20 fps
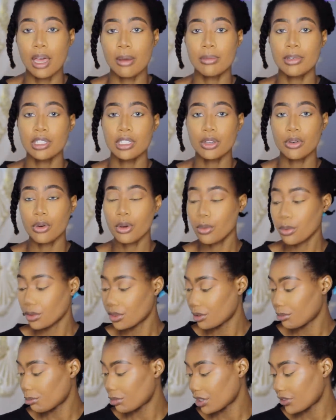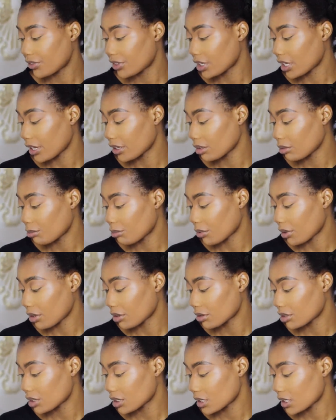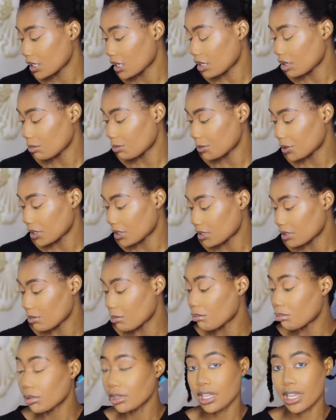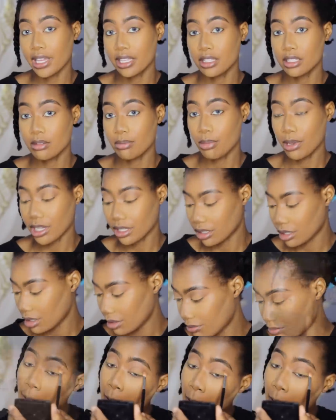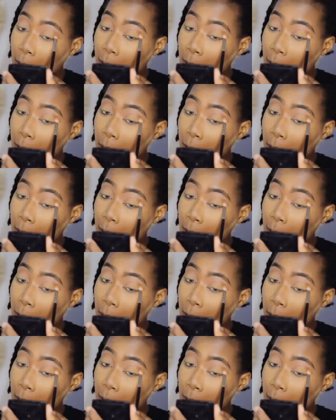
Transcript: I'm gonna go in with a bit of a lighter brown just to help this blend better.